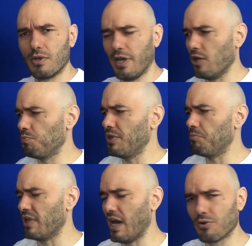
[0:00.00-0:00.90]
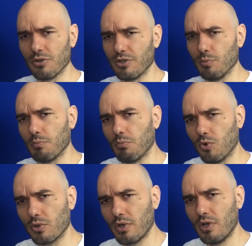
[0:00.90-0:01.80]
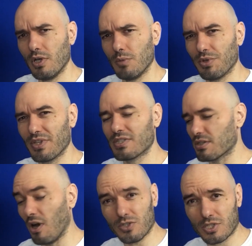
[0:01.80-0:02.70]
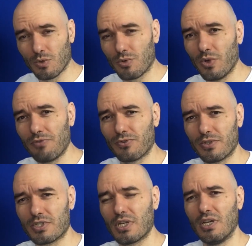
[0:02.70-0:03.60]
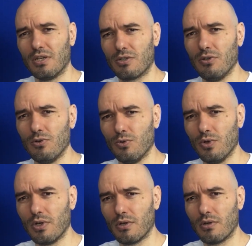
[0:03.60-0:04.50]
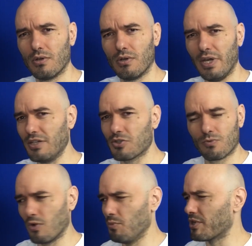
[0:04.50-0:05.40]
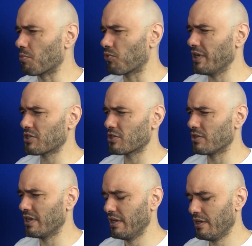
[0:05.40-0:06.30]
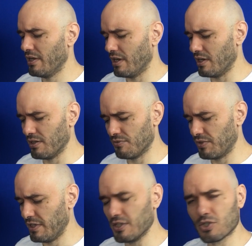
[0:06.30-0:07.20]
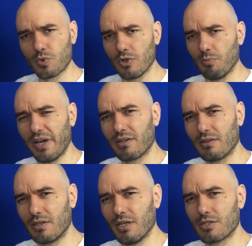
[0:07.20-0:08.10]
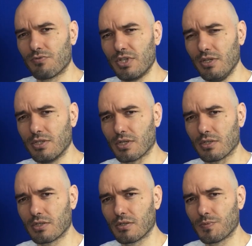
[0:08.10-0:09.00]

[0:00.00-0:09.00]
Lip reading: Help people out a little bit more. But this is also a reference to ancient Roman oppression of Israel back in the days of Jesus.